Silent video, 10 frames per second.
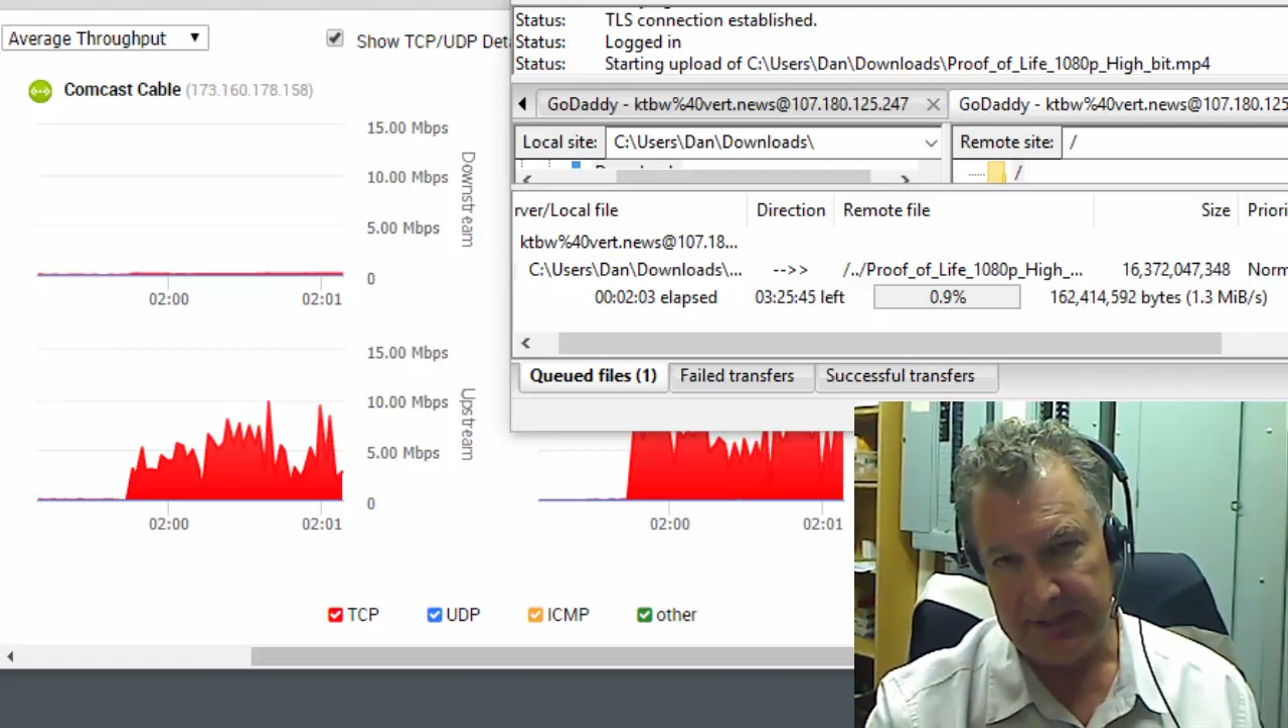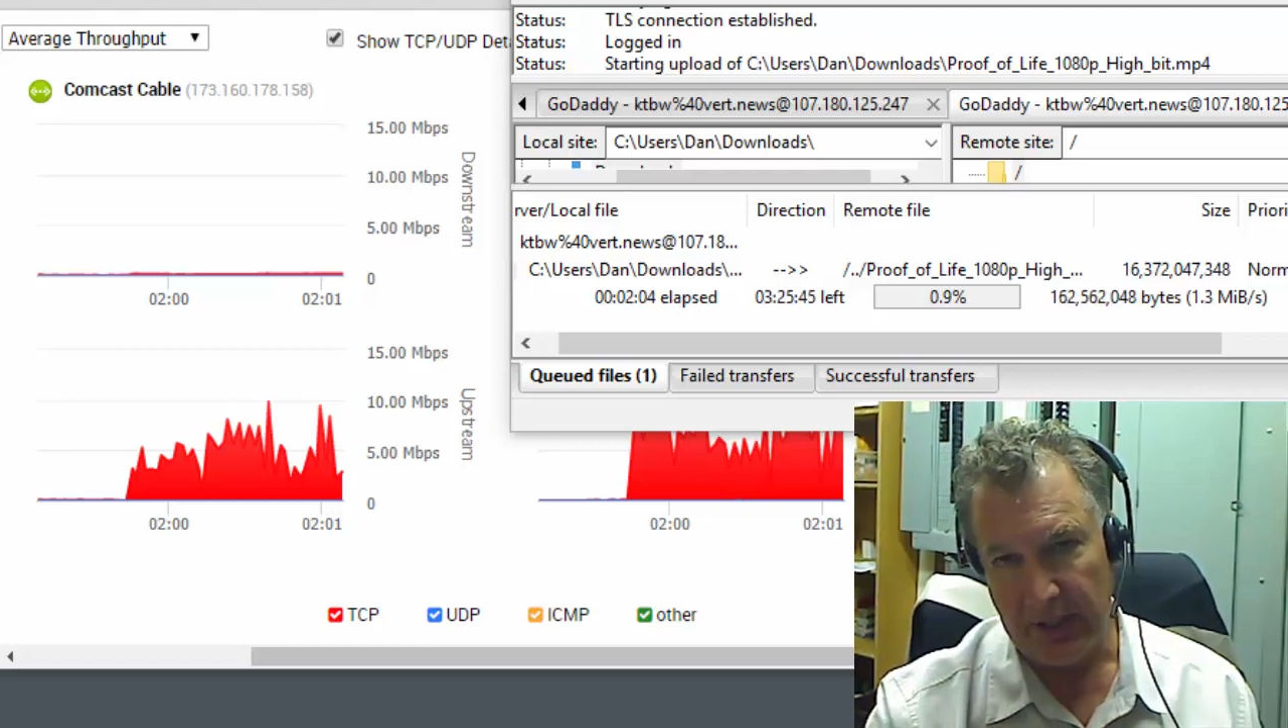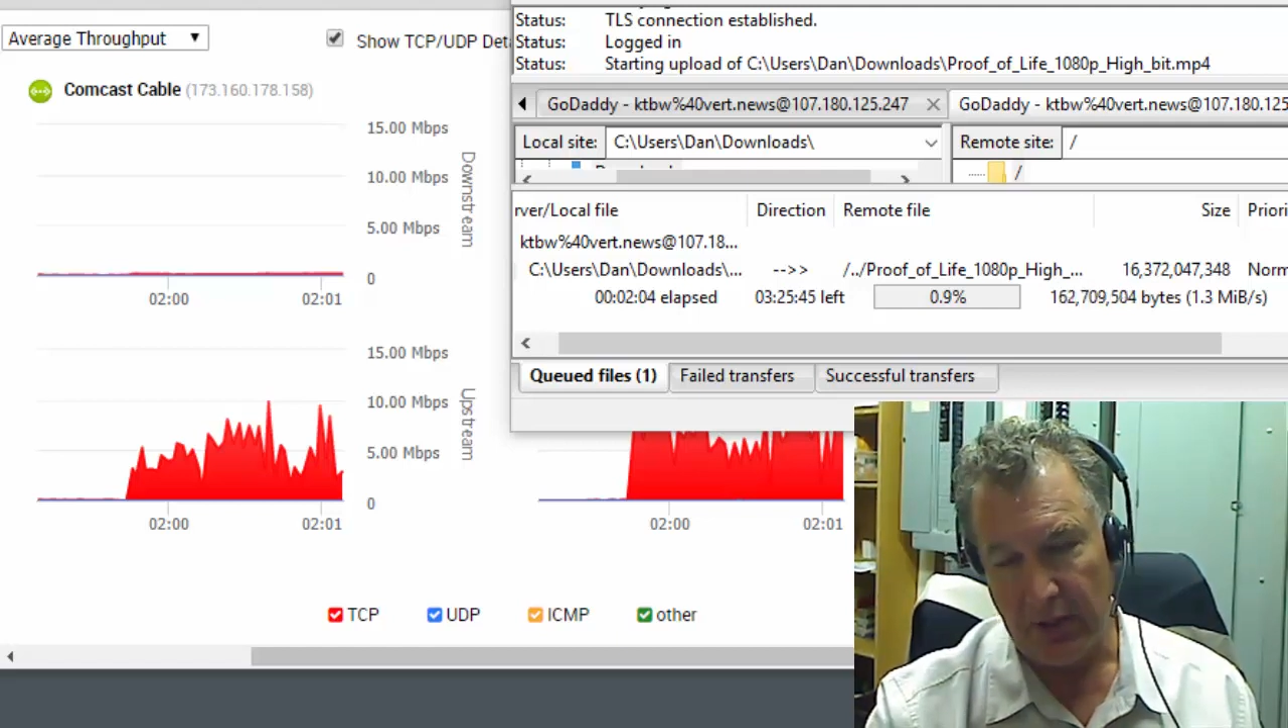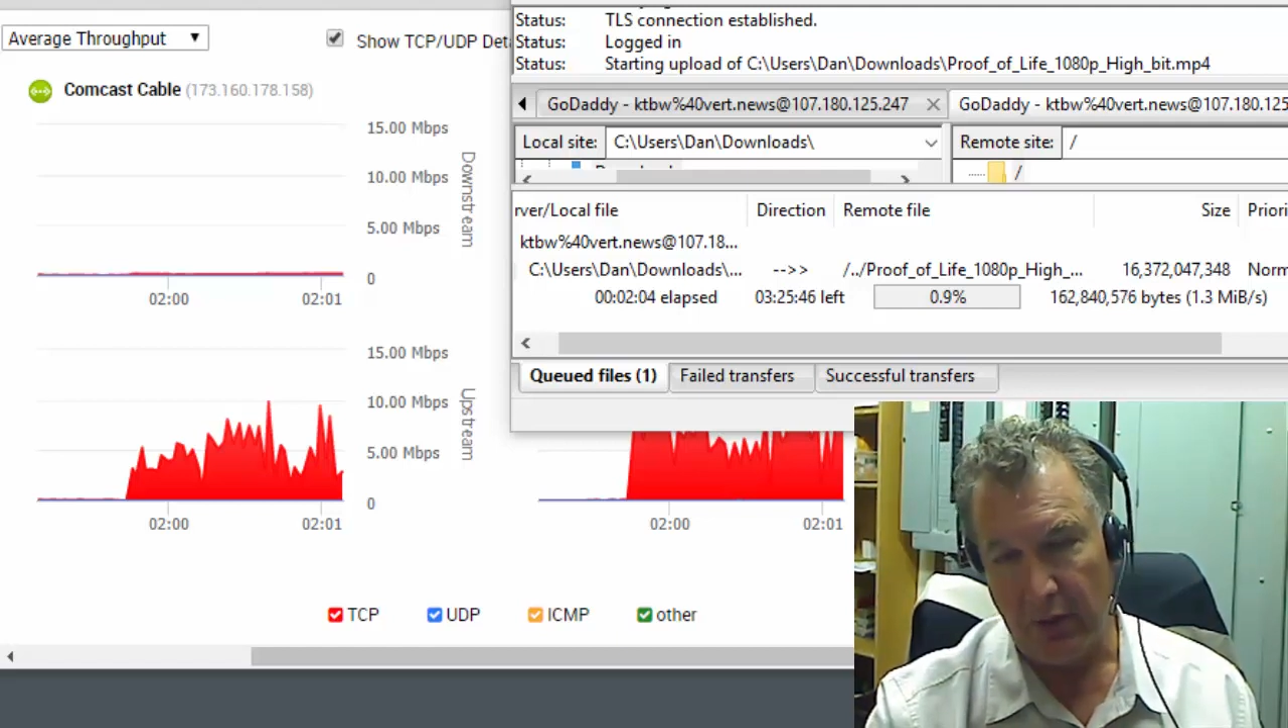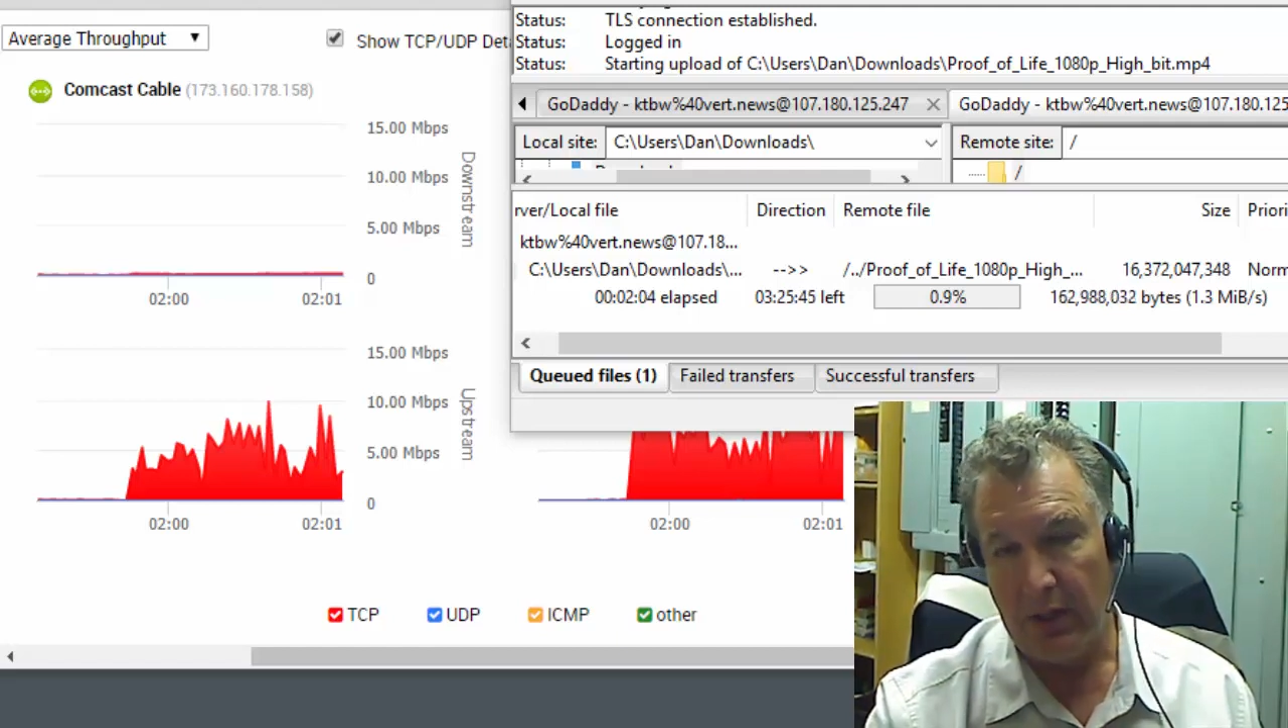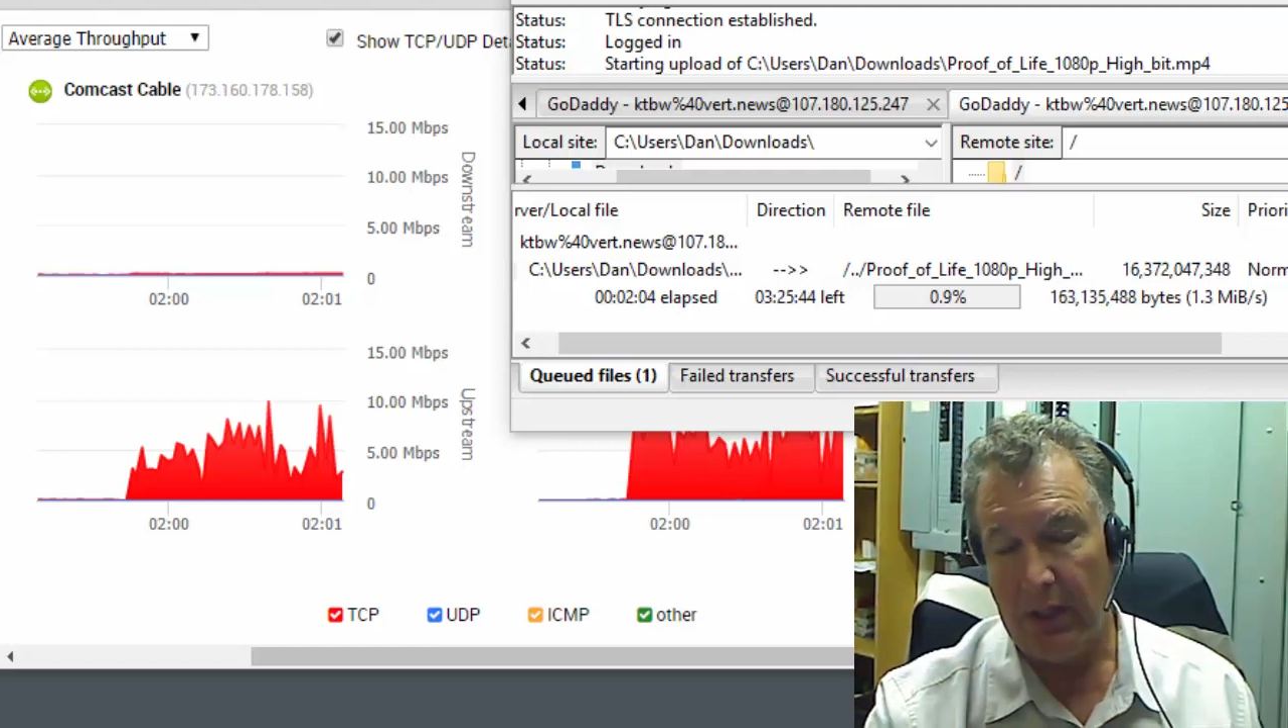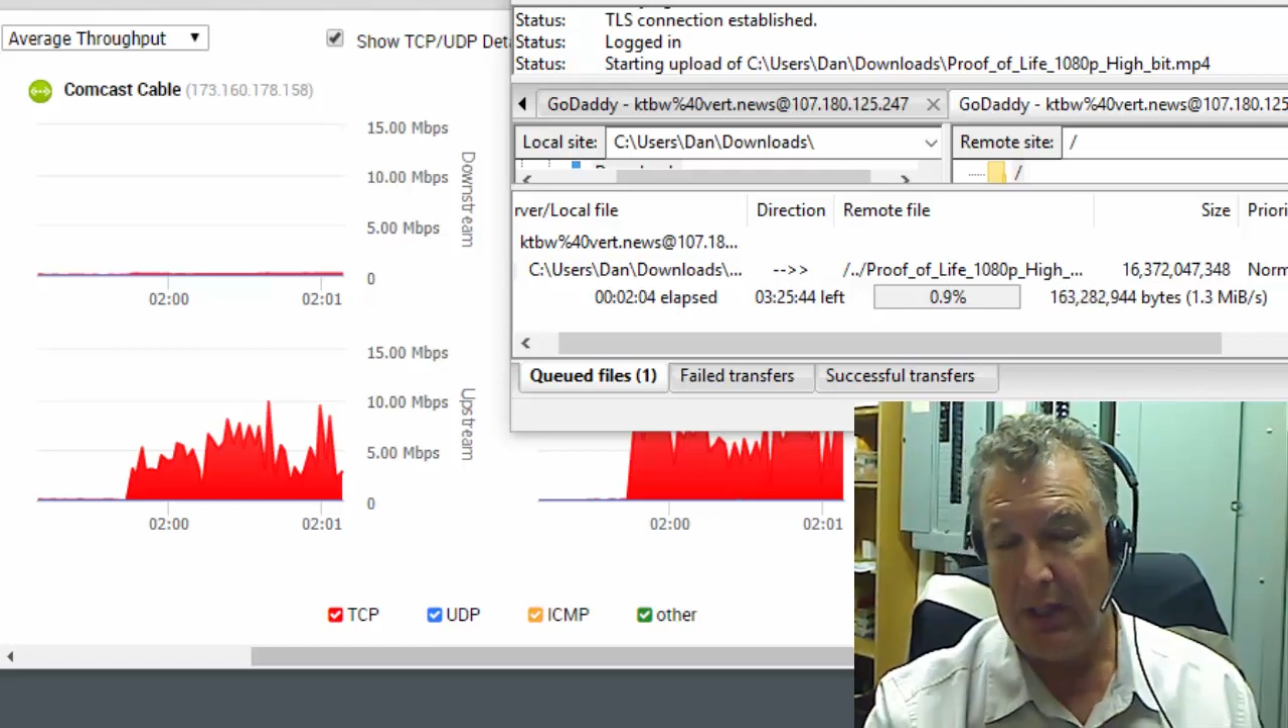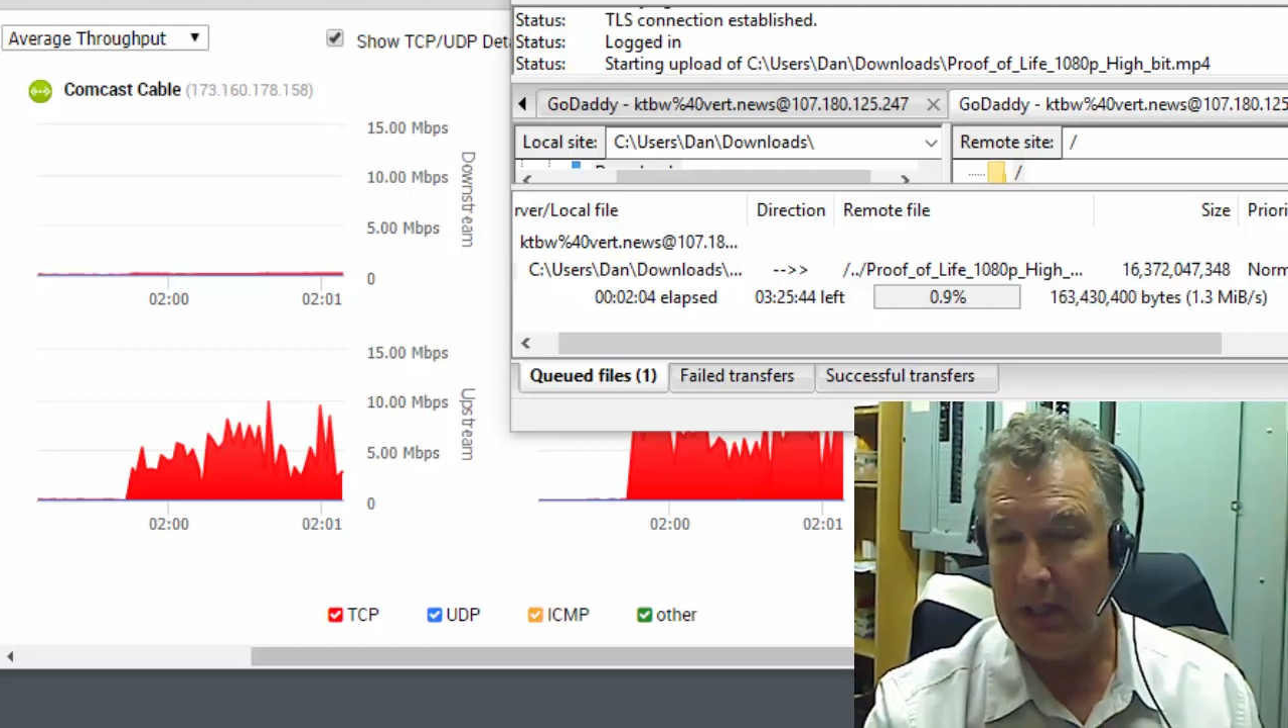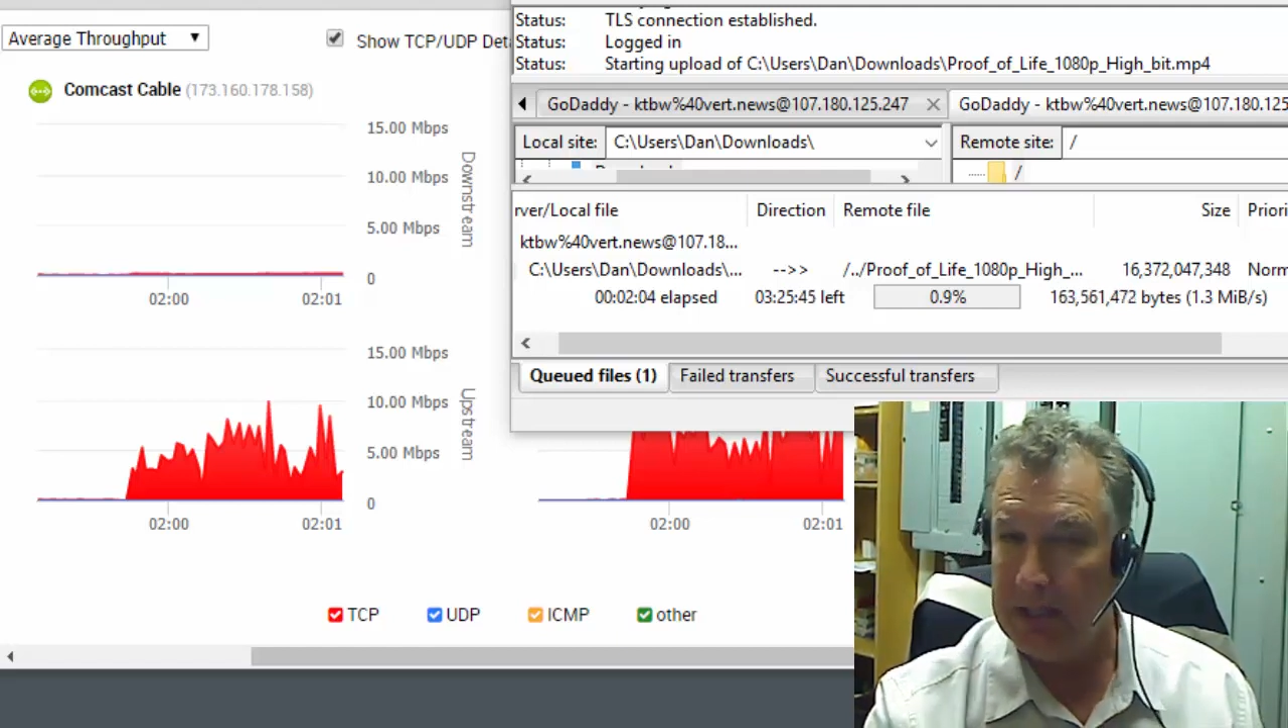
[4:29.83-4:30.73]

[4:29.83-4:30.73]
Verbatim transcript: so